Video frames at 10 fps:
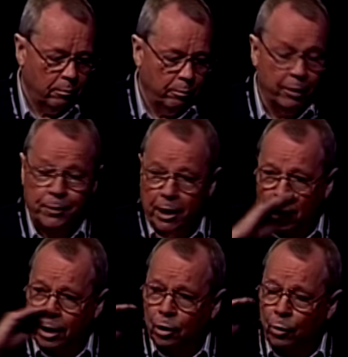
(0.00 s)
But they
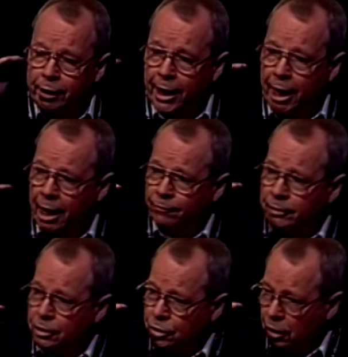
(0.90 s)
are going to have to
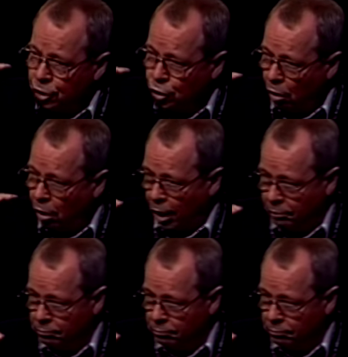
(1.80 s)
touch on,